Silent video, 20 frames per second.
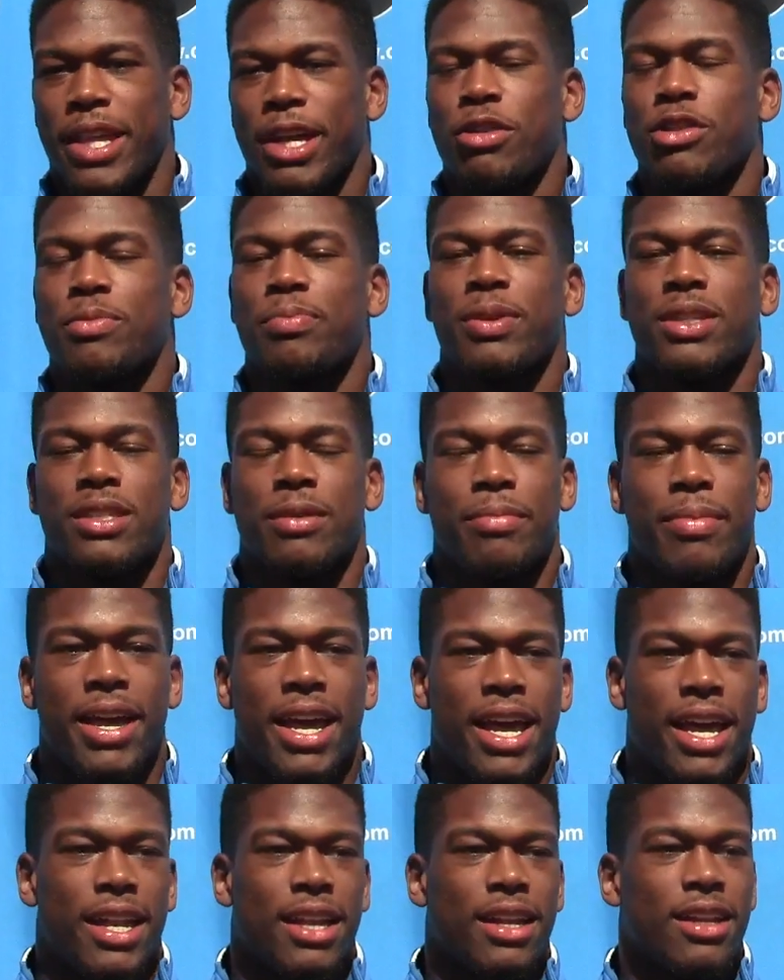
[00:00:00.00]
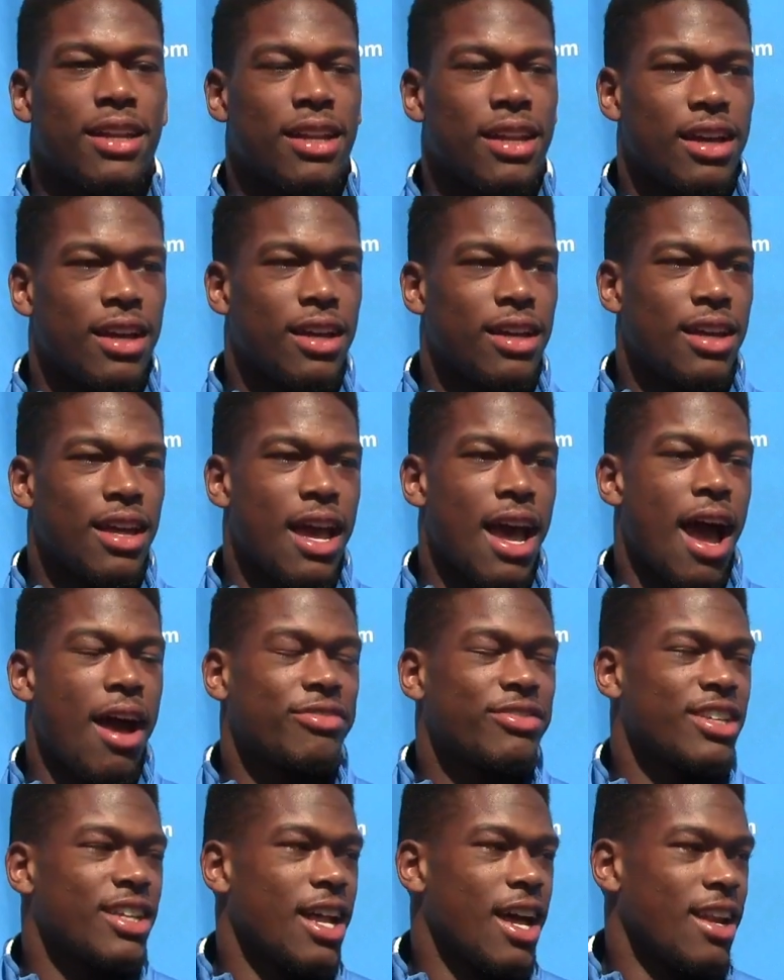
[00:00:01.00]
it was put to bed
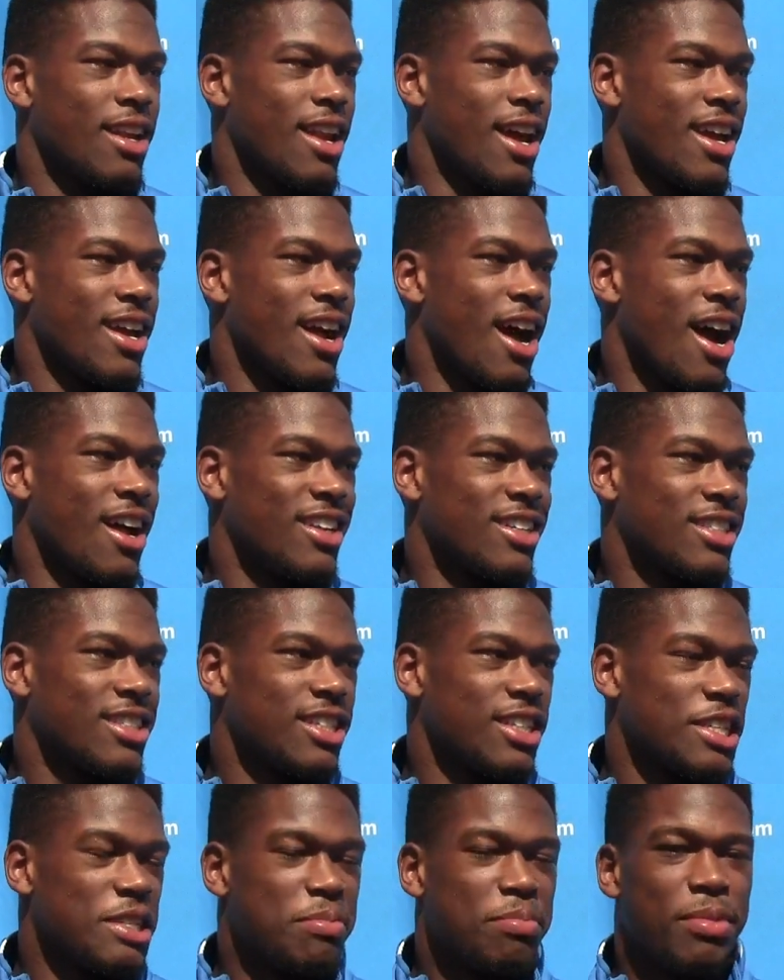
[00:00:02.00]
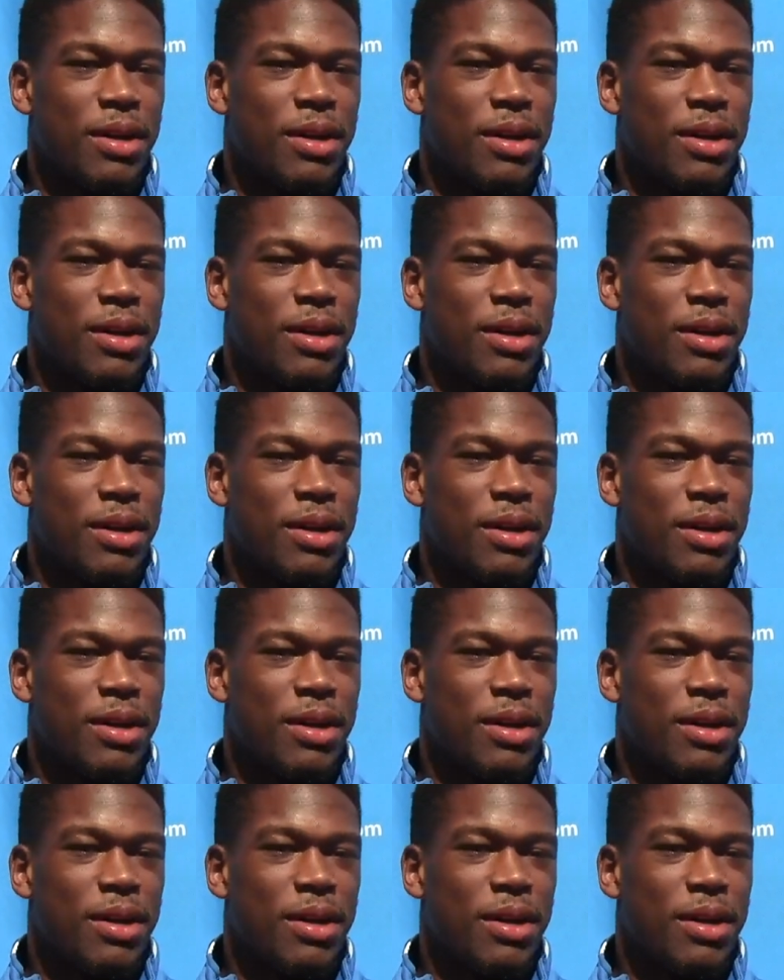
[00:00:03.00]
after that night, honestly.